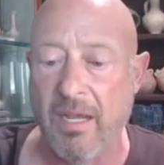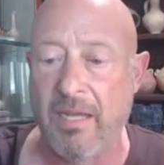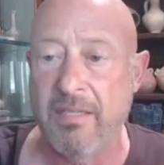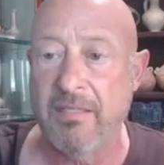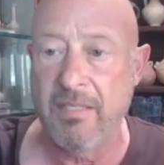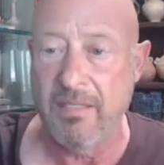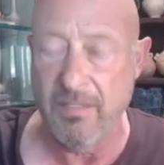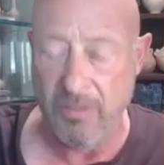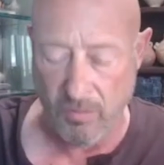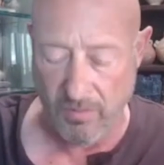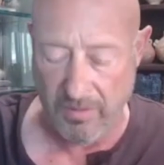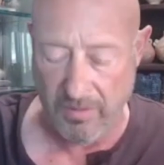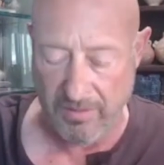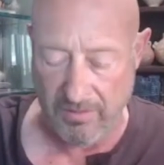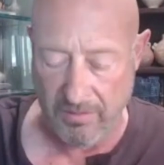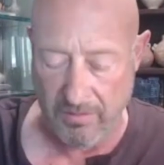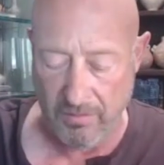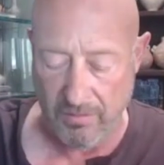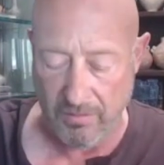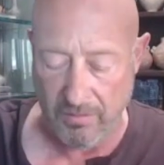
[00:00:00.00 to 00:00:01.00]

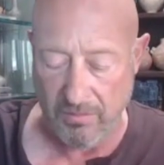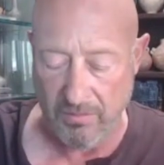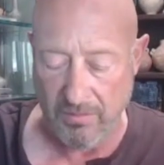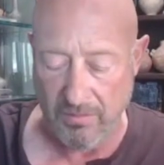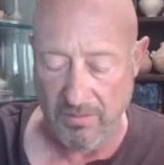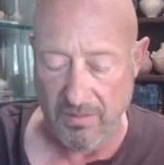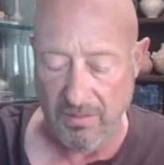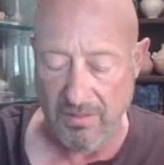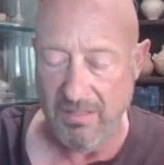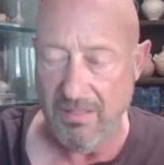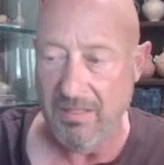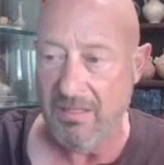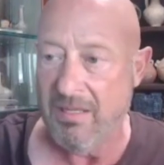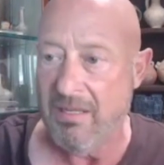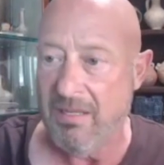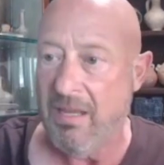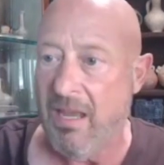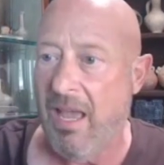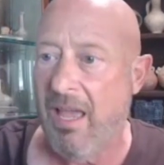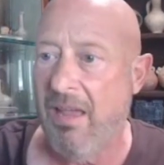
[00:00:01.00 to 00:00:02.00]
1922.
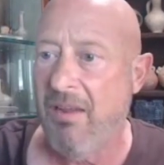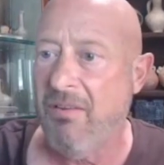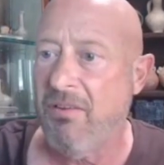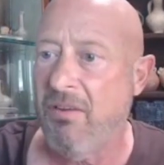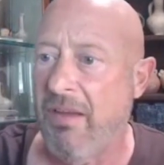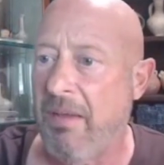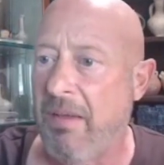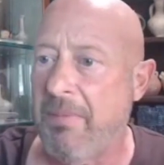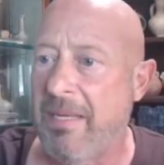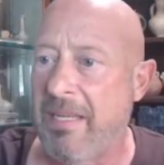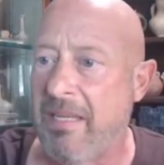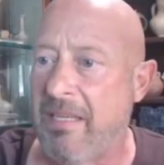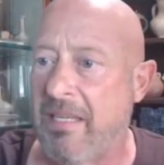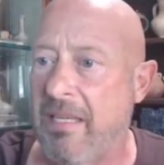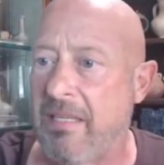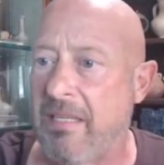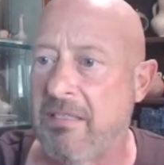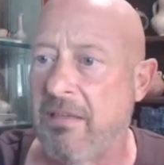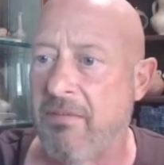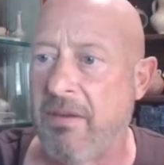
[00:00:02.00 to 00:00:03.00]
I don't know how many
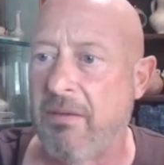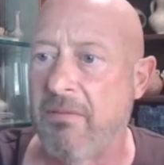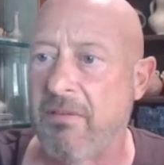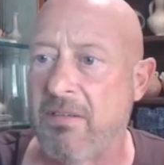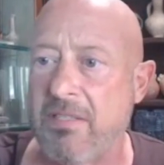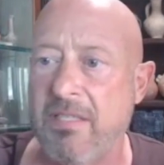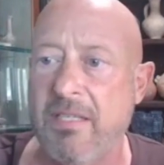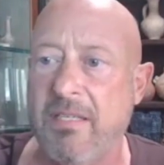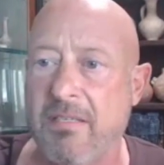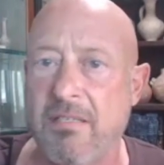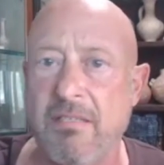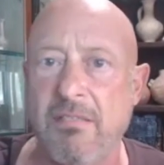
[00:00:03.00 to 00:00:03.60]
kids have ever seen a